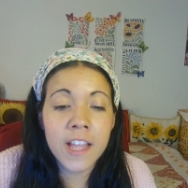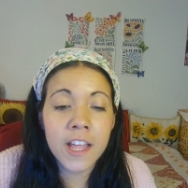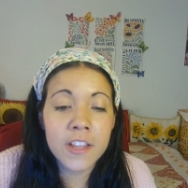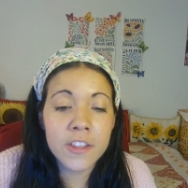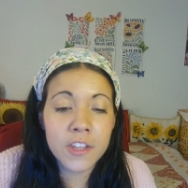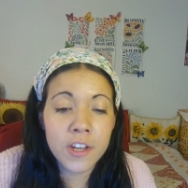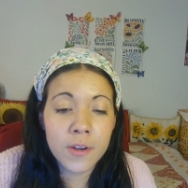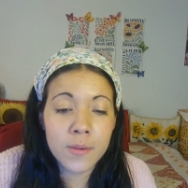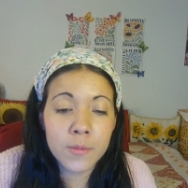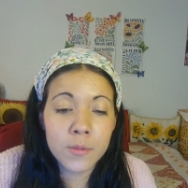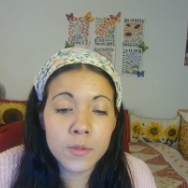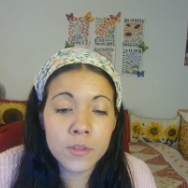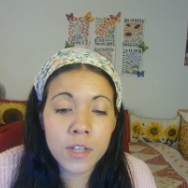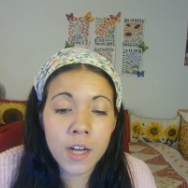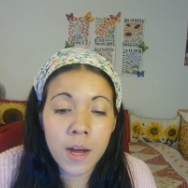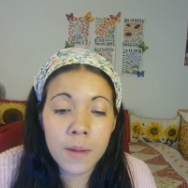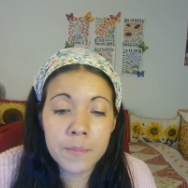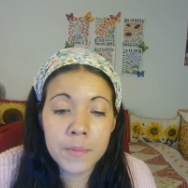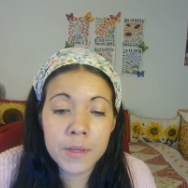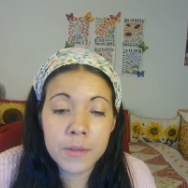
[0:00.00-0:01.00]
that there will
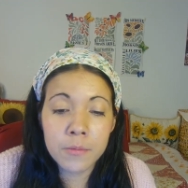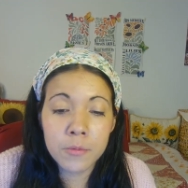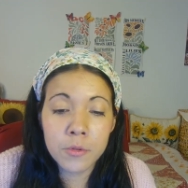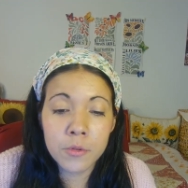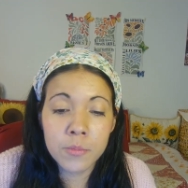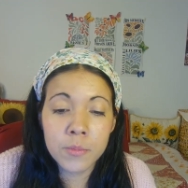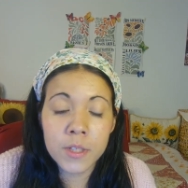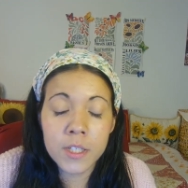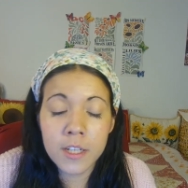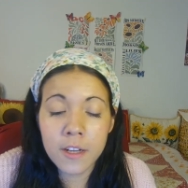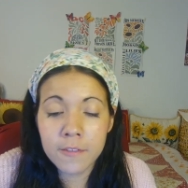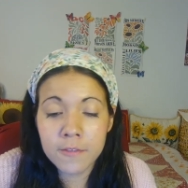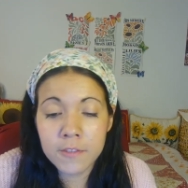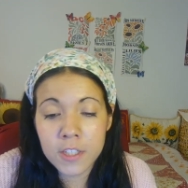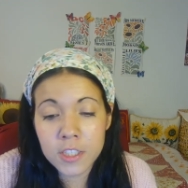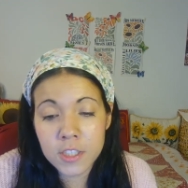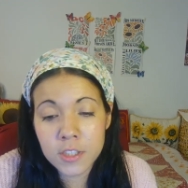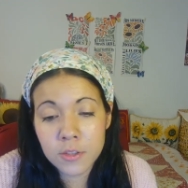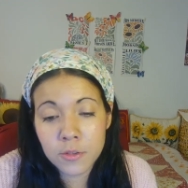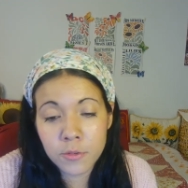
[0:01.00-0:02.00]
not be room
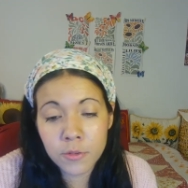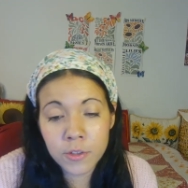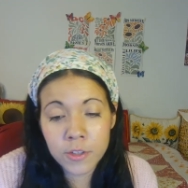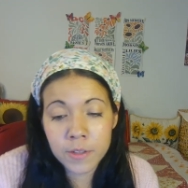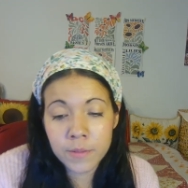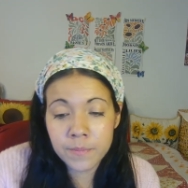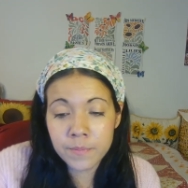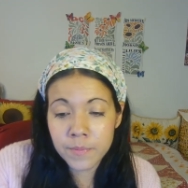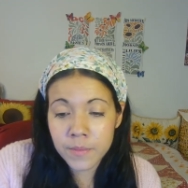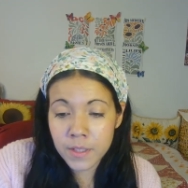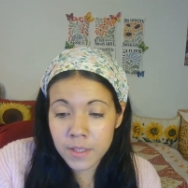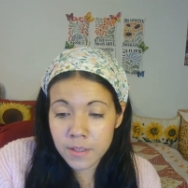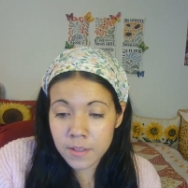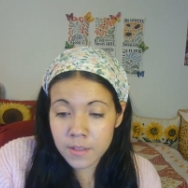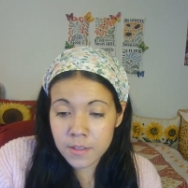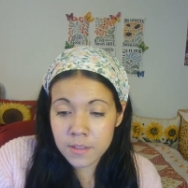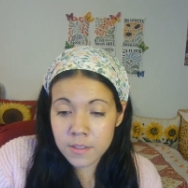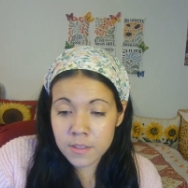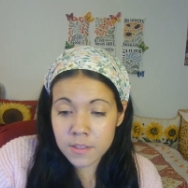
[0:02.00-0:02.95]
enough to store it.